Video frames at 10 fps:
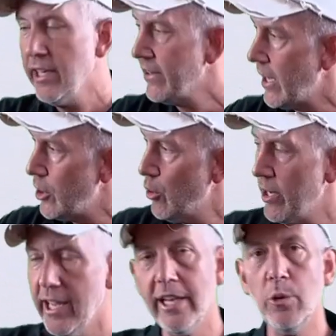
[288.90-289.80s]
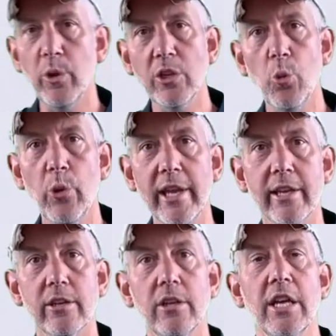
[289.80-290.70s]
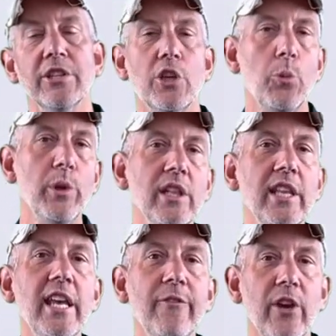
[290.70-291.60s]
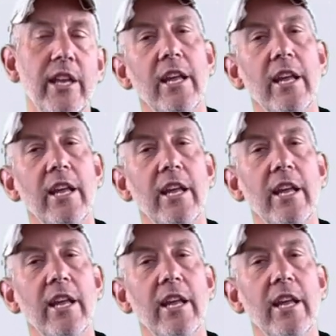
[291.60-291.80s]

that you're hitting with a wheel to relieve it